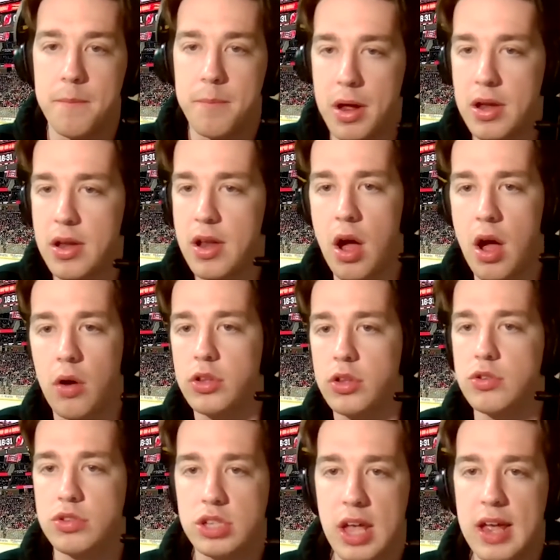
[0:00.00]
But no,
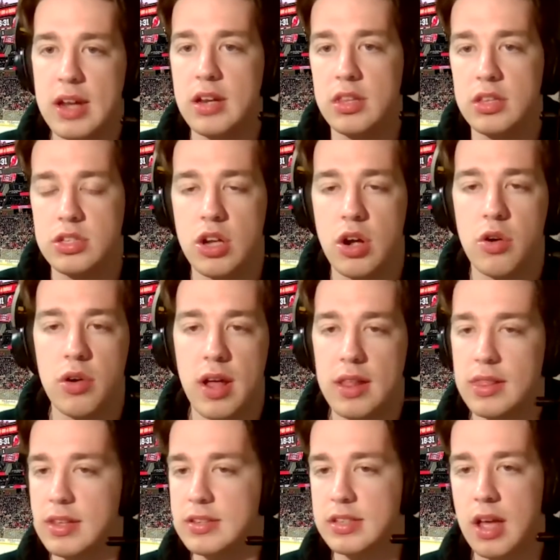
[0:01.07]
you skate in the zone
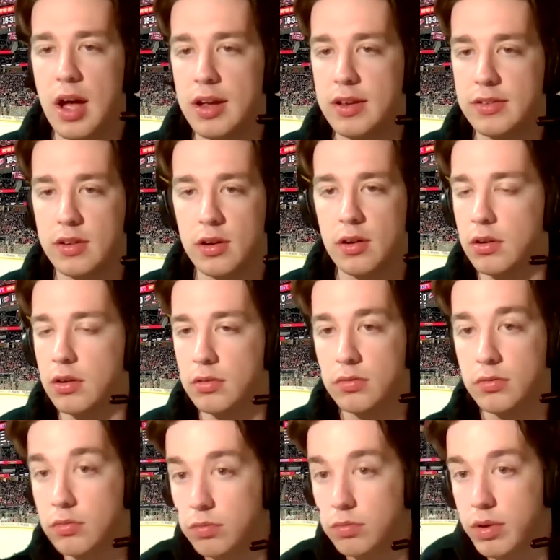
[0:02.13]
and these guys are
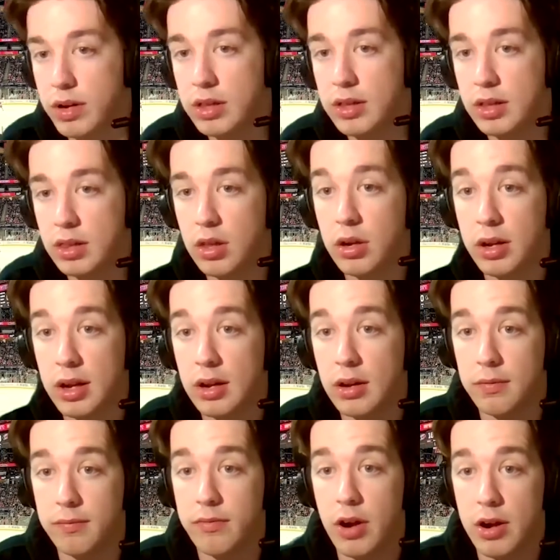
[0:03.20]
really
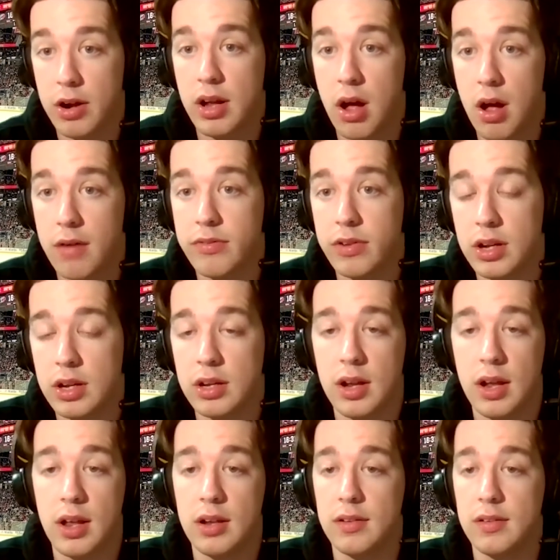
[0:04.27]
looking very confident
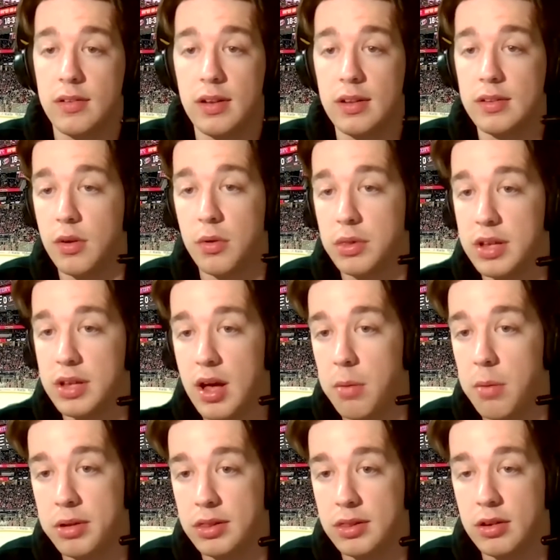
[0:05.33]
and it's only
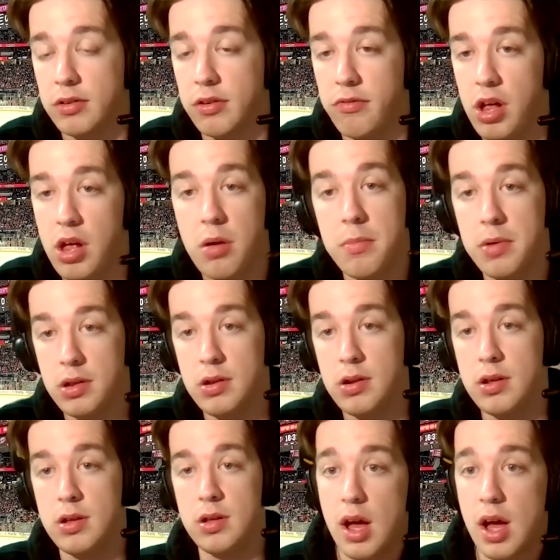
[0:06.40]
helping their development.
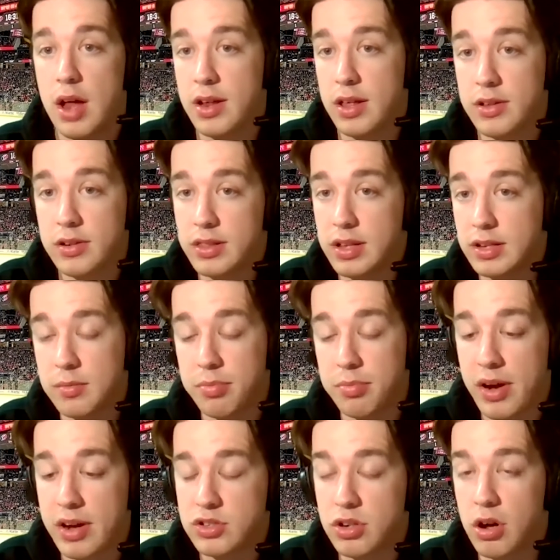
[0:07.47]
Another thing to
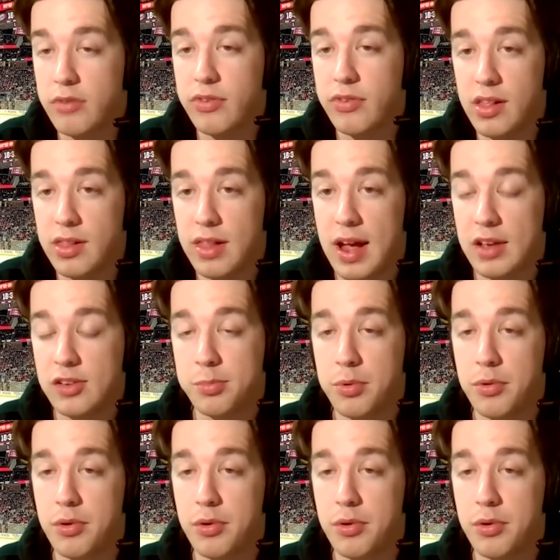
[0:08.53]
branch off of the last